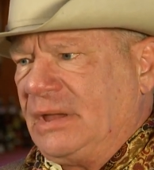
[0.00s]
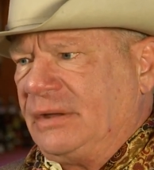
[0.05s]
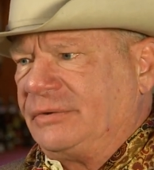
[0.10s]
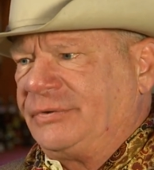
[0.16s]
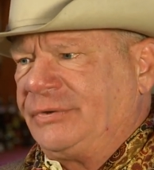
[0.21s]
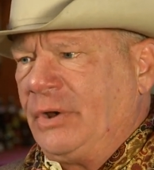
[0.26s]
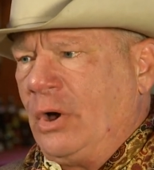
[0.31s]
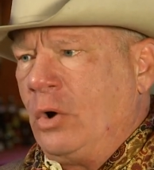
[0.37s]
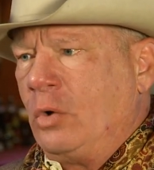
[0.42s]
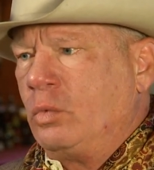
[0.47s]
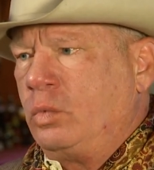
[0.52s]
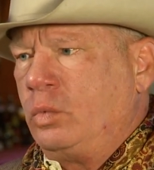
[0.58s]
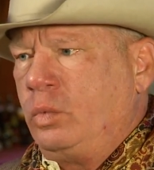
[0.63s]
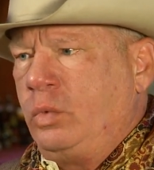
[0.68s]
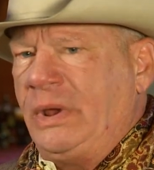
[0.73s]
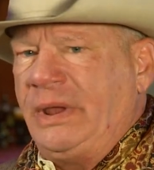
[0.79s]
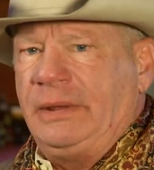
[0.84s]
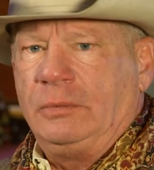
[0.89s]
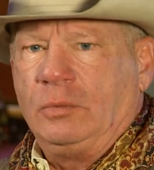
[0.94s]
so
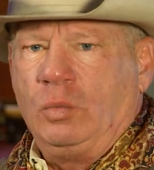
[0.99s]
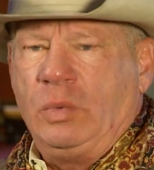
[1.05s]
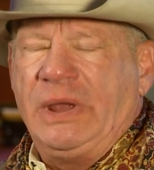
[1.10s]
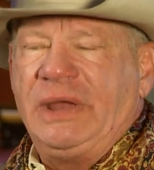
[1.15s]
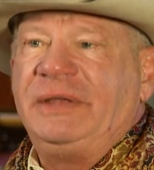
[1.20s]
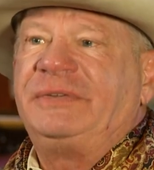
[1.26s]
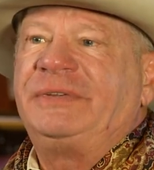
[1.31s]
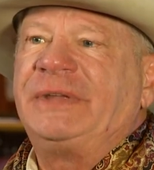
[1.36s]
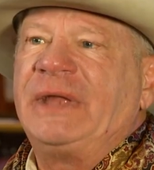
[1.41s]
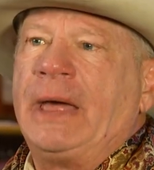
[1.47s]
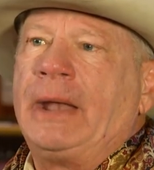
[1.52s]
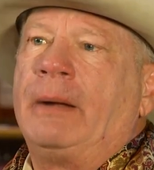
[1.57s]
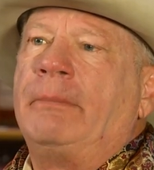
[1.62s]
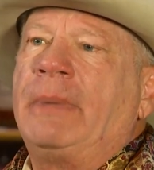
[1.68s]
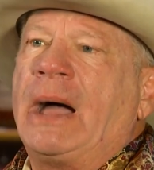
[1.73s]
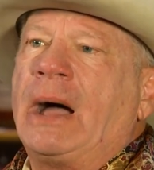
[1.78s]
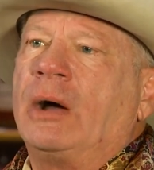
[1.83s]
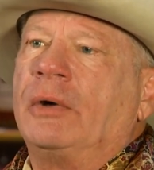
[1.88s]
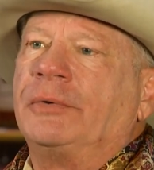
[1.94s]
we we set
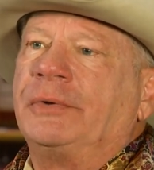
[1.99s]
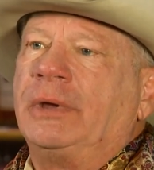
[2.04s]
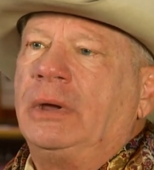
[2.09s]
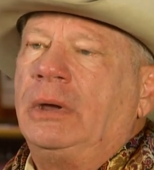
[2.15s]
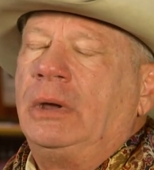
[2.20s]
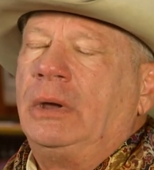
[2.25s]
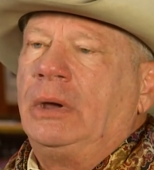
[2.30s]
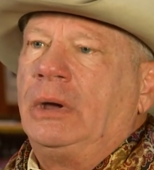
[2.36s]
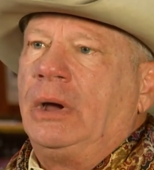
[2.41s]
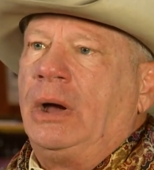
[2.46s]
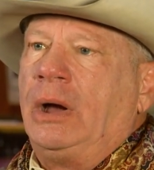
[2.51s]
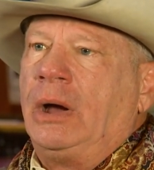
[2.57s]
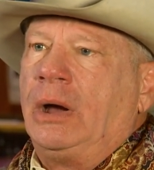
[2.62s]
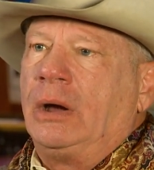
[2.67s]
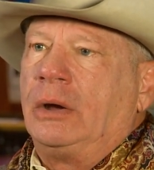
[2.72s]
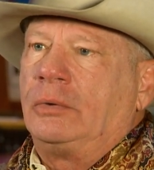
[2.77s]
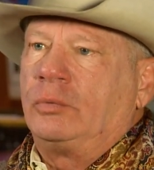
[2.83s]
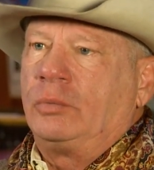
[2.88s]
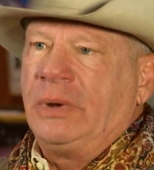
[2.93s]
about
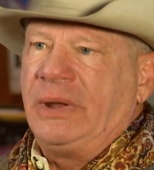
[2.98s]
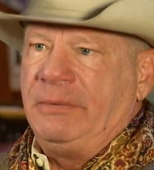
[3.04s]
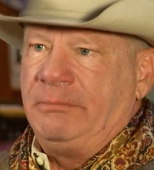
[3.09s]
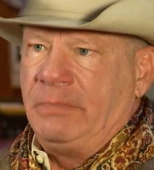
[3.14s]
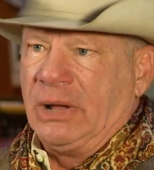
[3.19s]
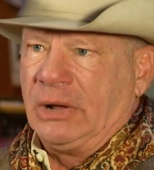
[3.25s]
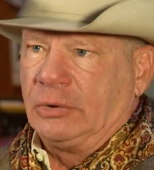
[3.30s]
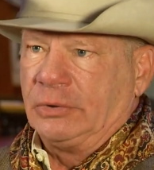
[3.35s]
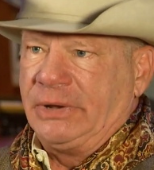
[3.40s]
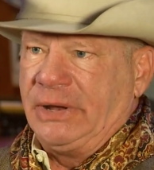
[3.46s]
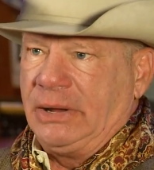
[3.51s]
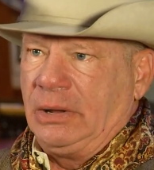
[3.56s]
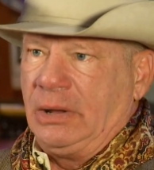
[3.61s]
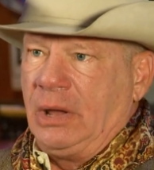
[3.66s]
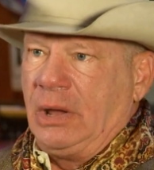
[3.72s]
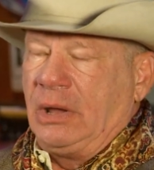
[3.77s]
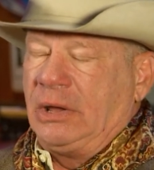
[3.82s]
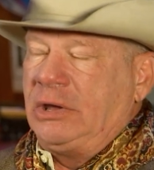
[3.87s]
uh, rebuilding.